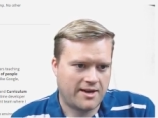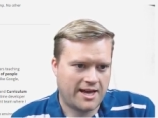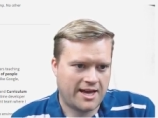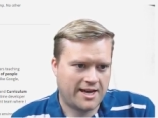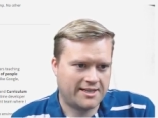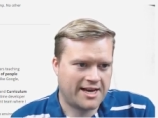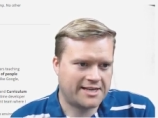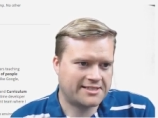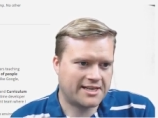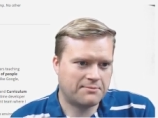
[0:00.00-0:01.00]
And
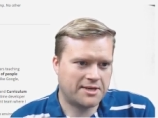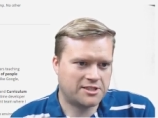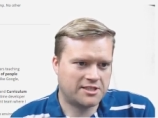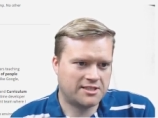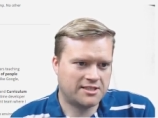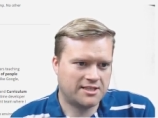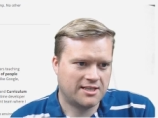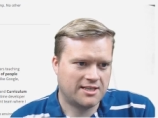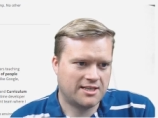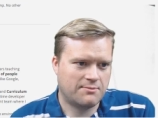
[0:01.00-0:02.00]
as I had mentioned,
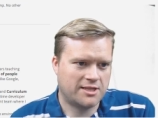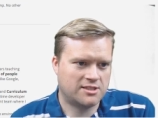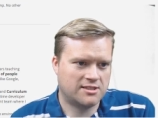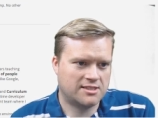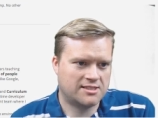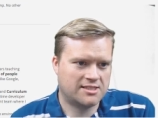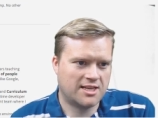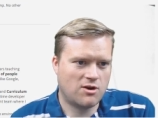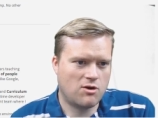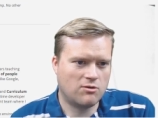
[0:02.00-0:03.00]
he mentions it's
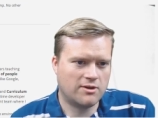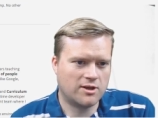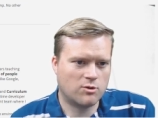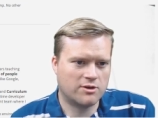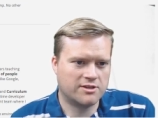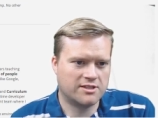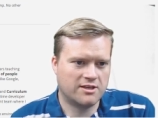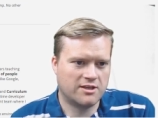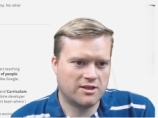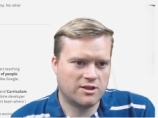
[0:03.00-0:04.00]
the only course
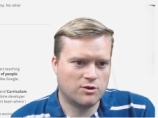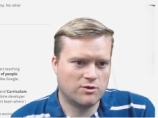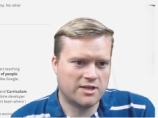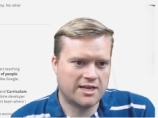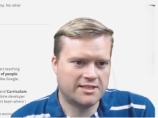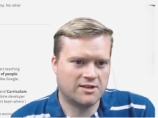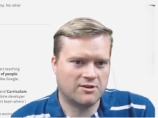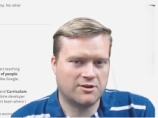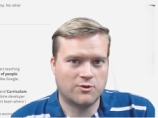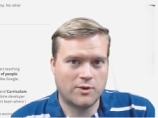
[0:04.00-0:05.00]
you need to
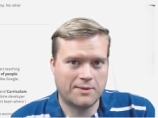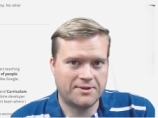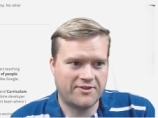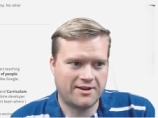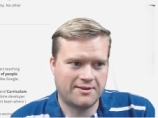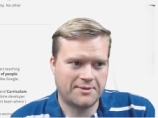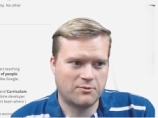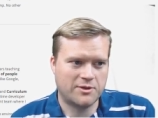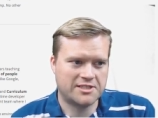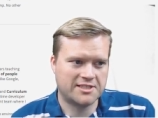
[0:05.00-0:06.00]
learn web development,
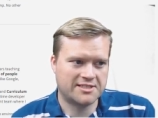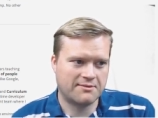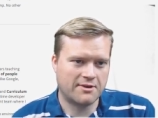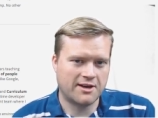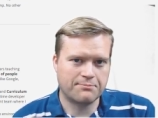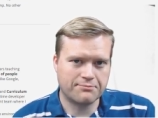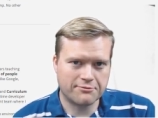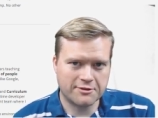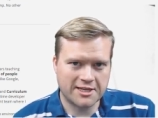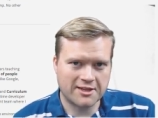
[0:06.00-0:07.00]
which is a, a
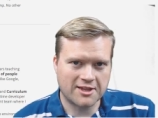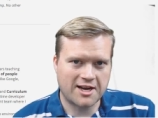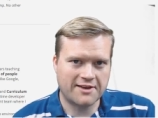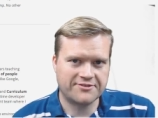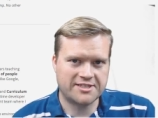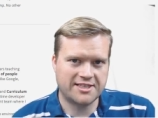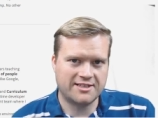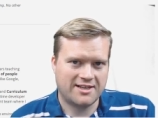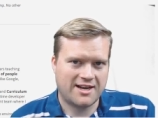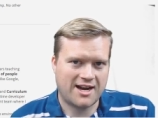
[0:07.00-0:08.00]
pretty
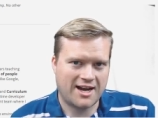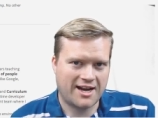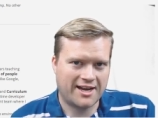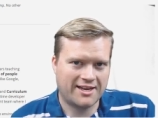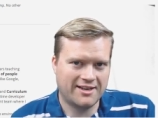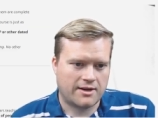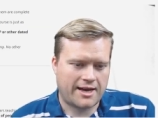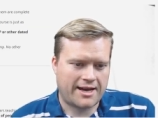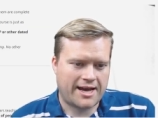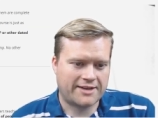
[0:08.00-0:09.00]
lofty, high
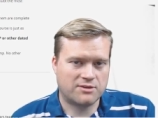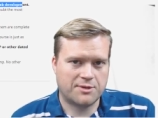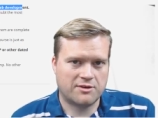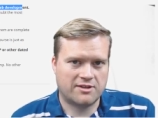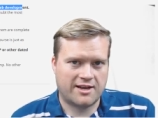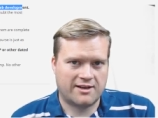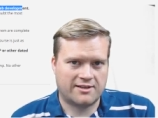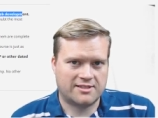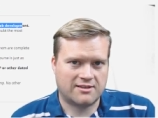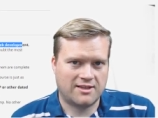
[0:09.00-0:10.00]
attribute there
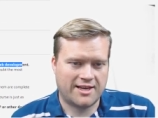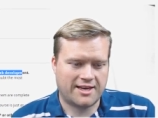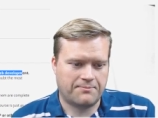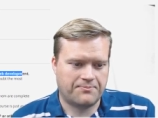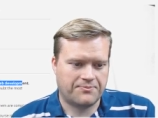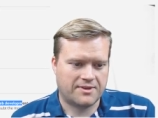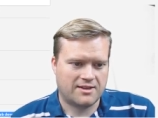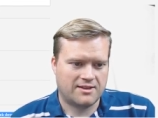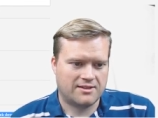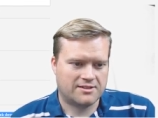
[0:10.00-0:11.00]
to claim.
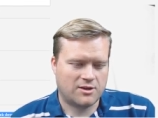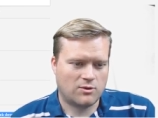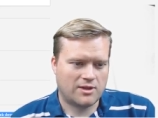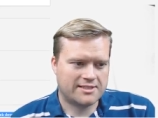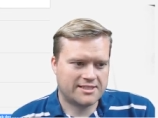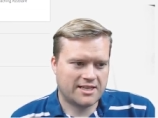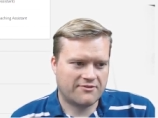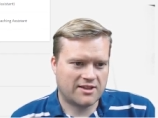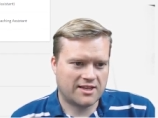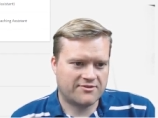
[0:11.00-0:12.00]
So let's see
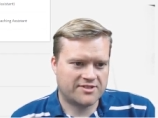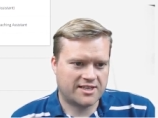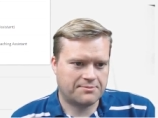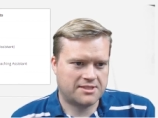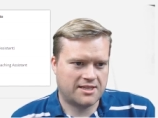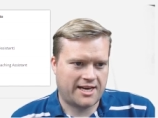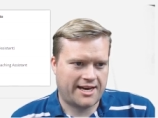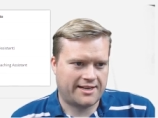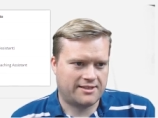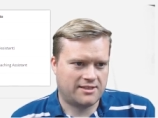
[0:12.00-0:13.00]
if it lives up to that.